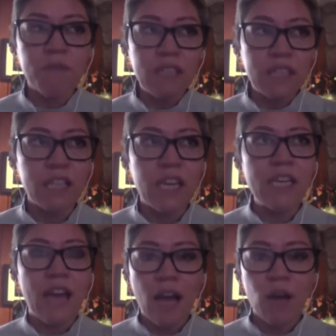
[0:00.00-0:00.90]
we take
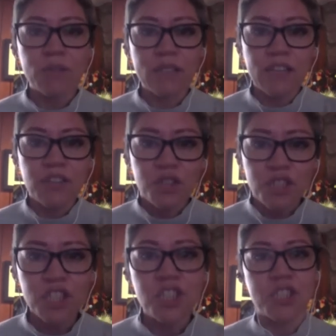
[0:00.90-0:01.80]
out that
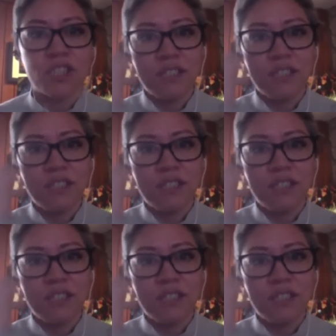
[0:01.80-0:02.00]
rigid